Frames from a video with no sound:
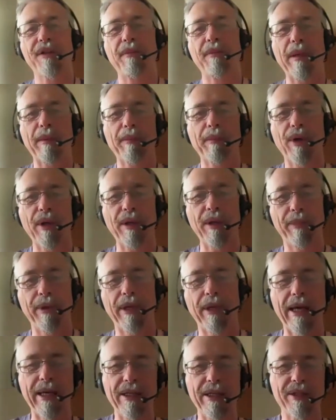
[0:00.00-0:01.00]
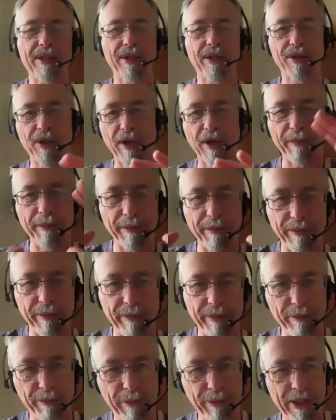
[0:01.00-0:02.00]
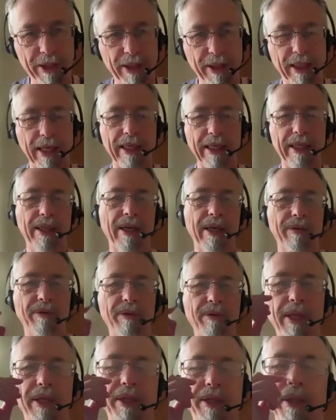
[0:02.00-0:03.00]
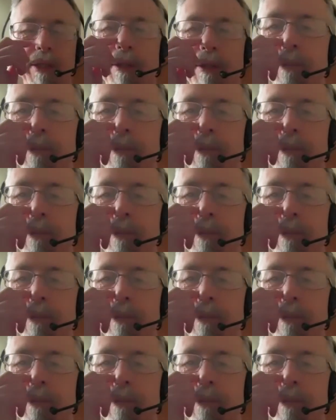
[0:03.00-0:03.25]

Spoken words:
are being put in place to try and mitigate that risk.